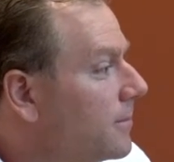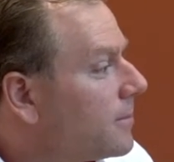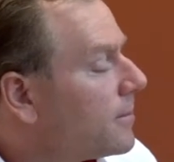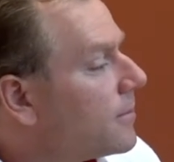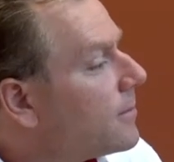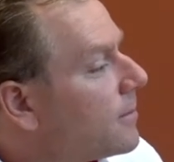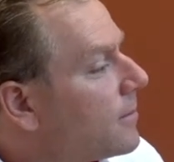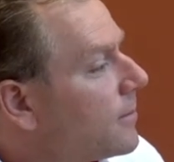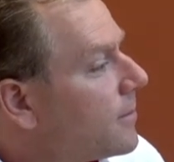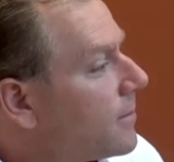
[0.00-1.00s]

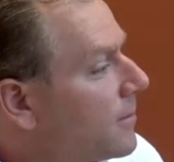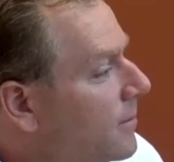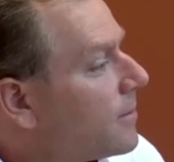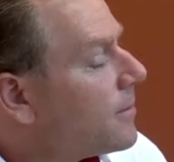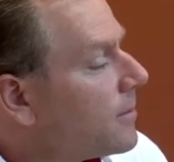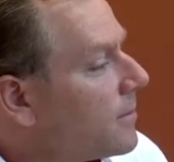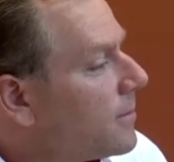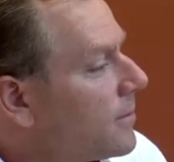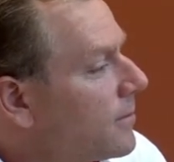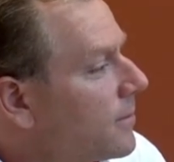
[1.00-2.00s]

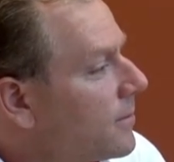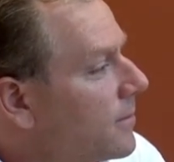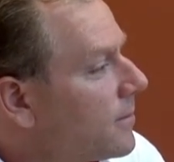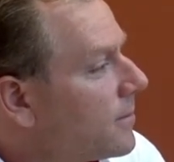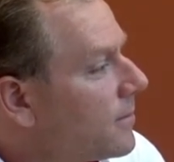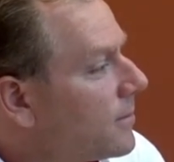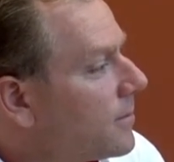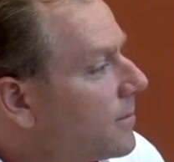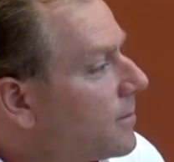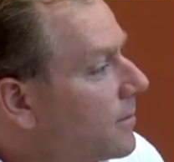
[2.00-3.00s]

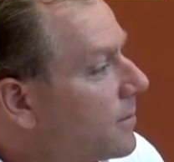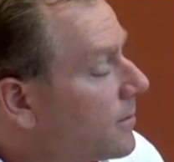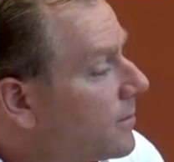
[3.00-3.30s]
No words are spoken by the person on screen.